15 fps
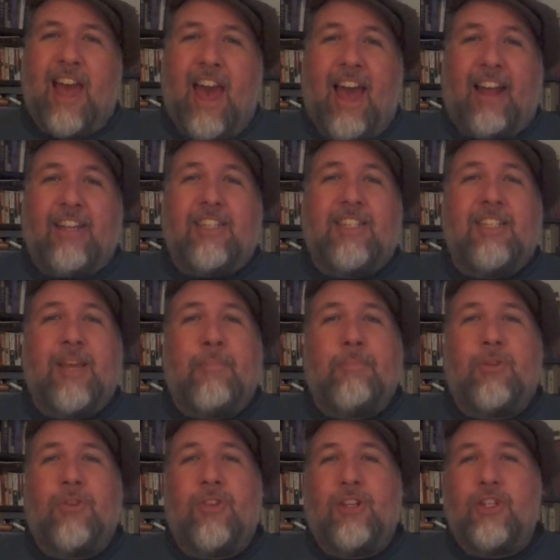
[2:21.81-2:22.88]

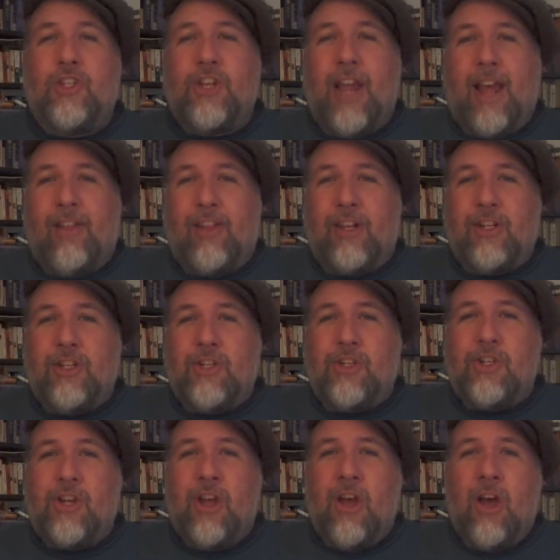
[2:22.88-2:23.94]
accept the
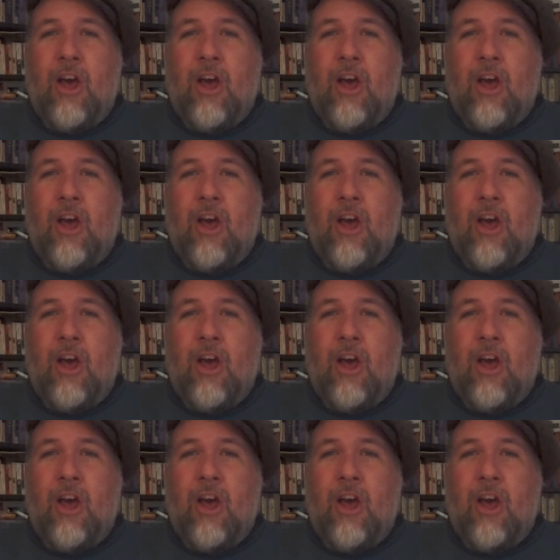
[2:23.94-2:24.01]
challenge